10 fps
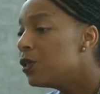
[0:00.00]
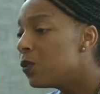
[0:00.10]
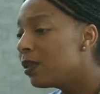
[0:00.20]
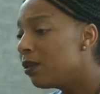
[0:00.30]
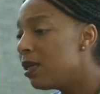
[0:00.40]

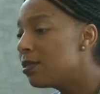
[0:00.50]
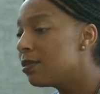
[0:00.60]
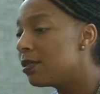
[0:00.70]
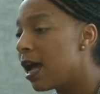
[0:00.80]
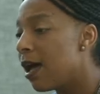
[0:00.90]
to at
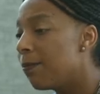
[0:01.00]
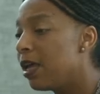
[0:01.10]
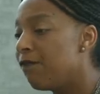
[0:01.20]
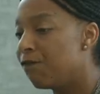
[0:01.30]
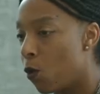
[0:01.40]
least um,
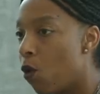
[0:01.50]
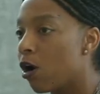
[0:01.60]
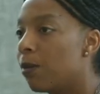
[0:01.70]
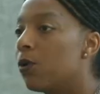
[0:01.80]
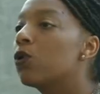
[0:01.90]

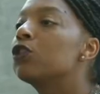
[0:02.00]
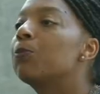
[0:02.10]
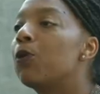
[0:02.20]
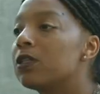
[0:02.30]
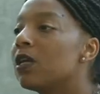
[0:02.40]
inform or
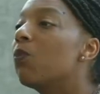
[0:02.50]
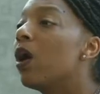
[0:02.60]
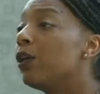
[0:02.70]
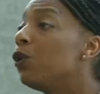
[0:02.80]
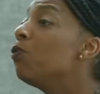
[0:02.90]
support
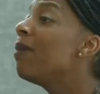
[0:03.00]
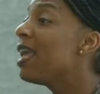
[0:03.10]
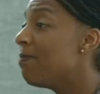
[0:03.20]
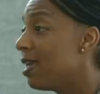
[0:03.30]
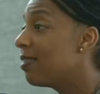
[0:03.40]
someone who
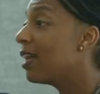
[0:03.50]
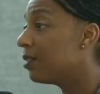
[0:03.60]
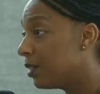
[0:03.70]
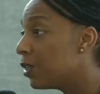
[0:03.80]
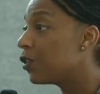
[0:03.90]
may make that
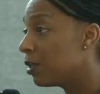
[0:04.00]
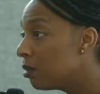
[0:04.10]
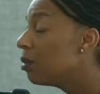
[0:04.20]
decision.